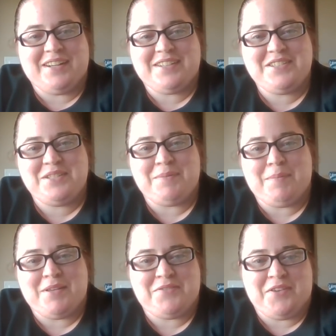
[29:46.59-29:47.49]
because she's my
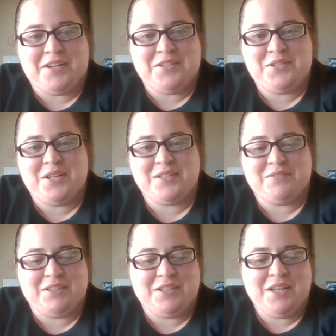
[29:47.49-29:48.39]
best friend and she
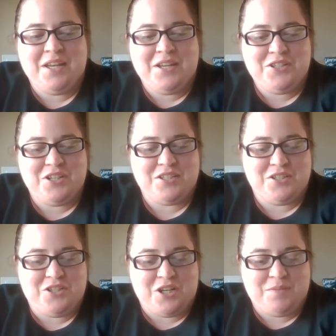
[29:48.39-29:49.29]
doesn't
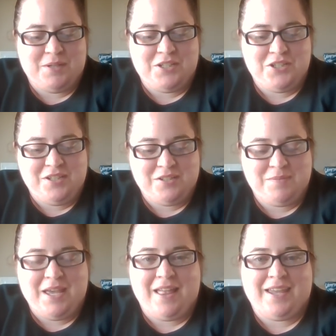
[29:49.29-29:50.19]
judge me. She tells
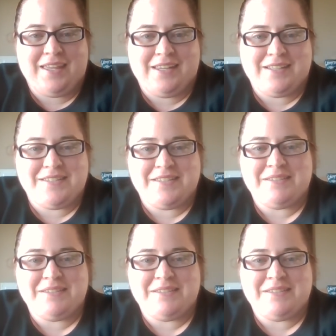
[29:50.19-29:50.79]
me how like it is.